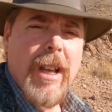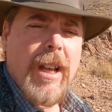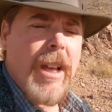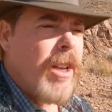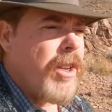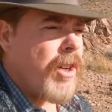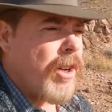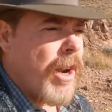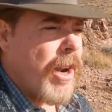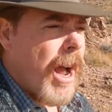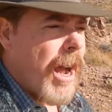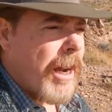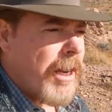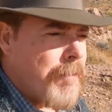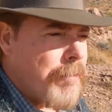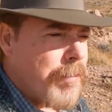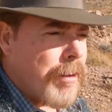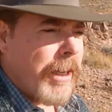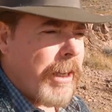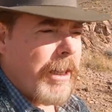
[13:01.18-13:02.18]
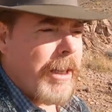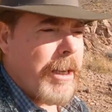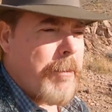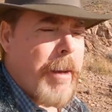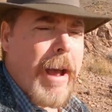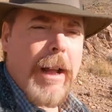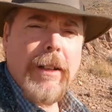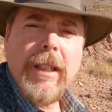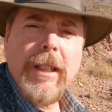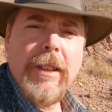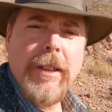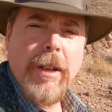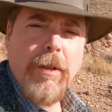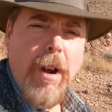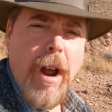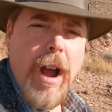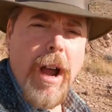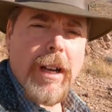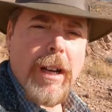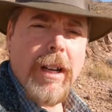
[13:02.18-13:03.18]
You're not completely melting the
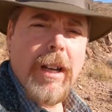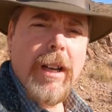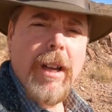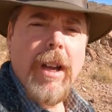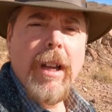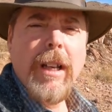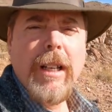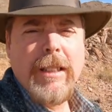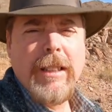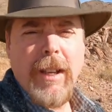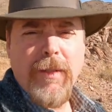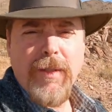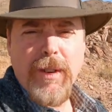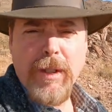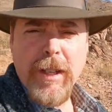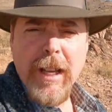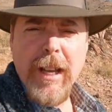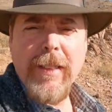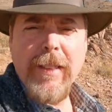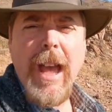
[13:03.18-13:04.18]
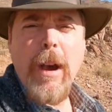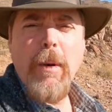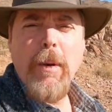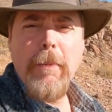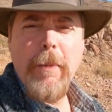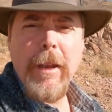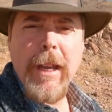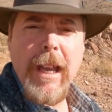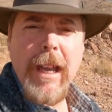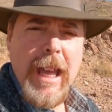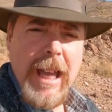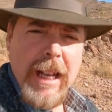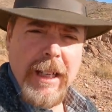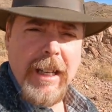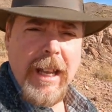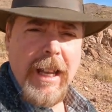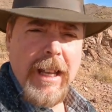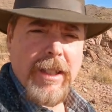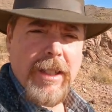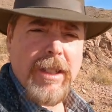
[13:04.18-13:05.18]
rock, because if you did, that would be
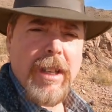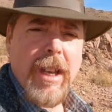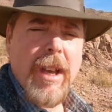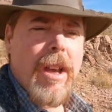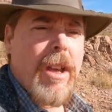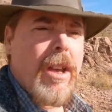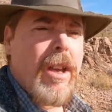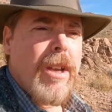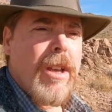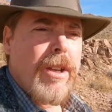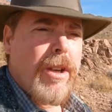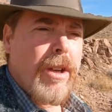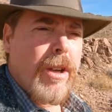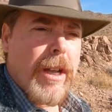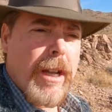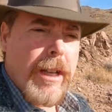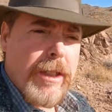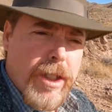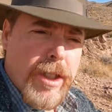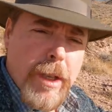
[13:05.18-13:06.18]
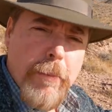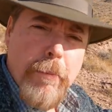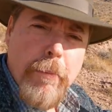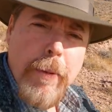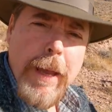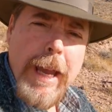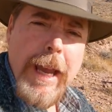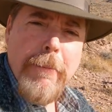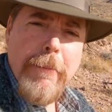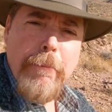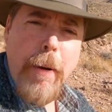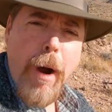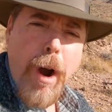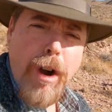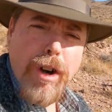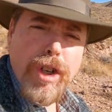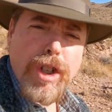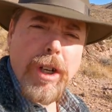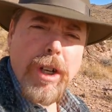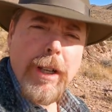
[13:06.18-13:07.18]
igneous. It's being
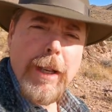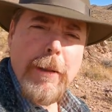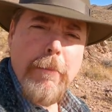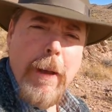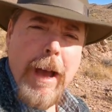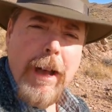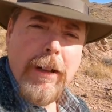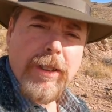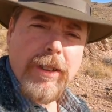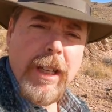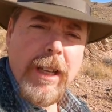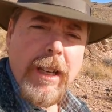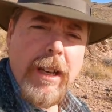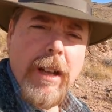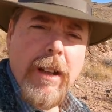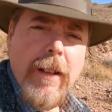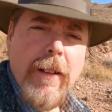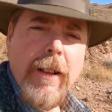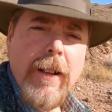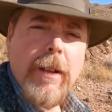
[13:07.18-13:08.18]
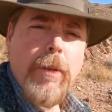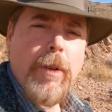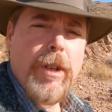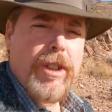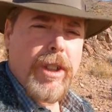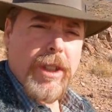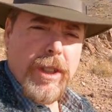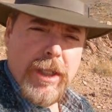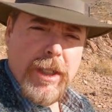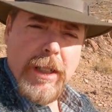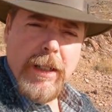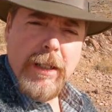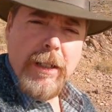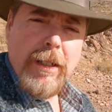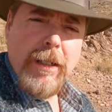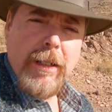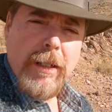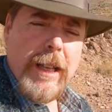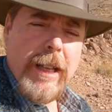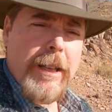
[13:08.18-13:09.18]
partially melted, which is
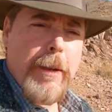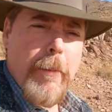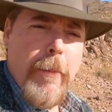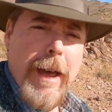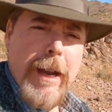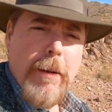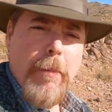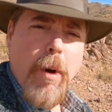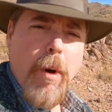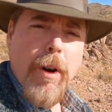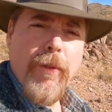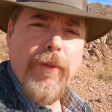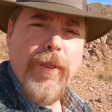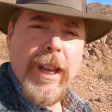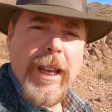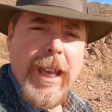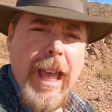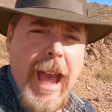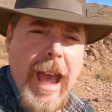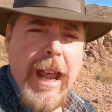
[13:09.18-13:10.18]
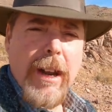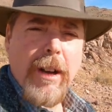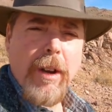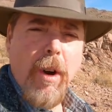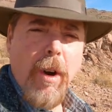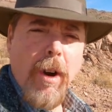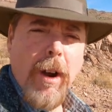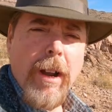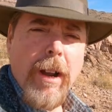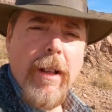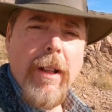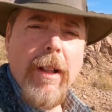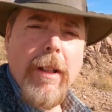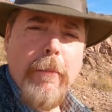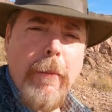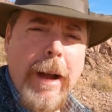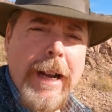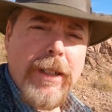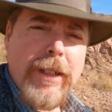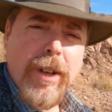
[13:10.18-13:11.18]
still in the metamorphic category.
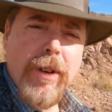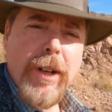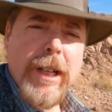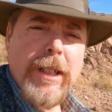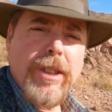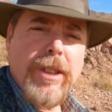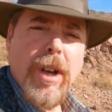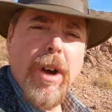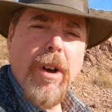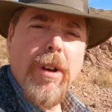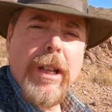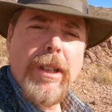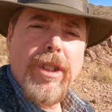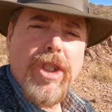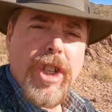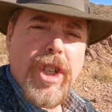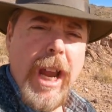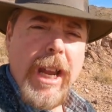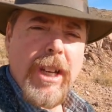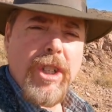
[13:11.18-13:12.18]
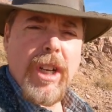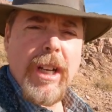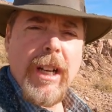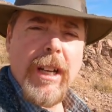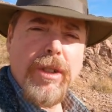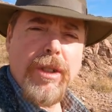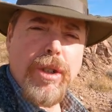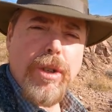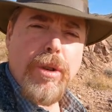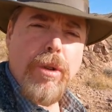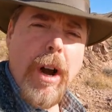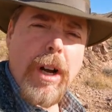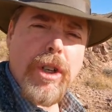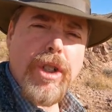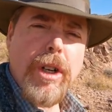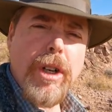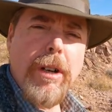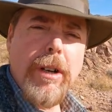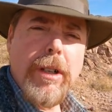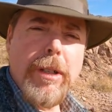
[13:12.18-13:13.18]
By doing so, it's changing its
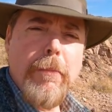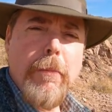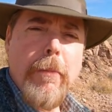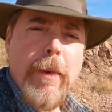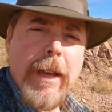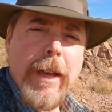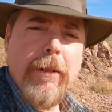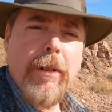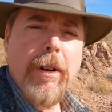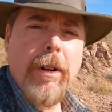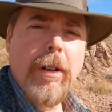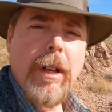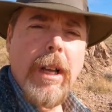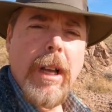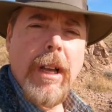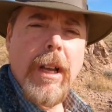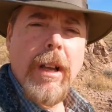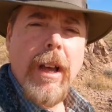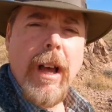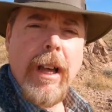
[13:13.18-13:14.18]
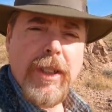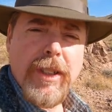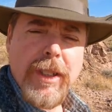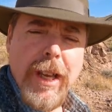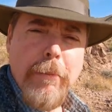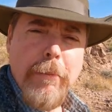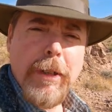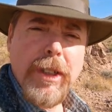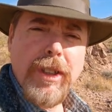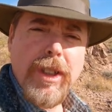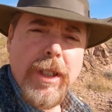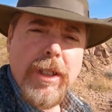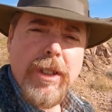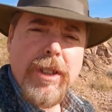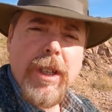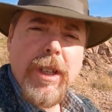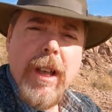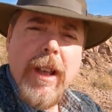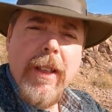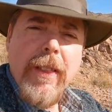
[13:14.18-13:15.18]
structure, its mineral
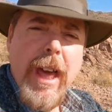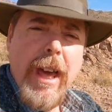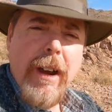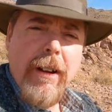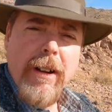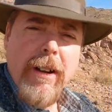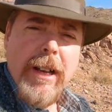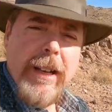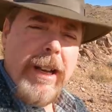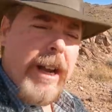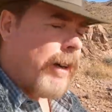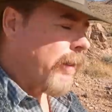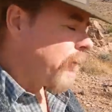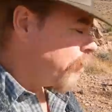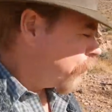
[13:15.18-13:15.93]
assemblages that are in there.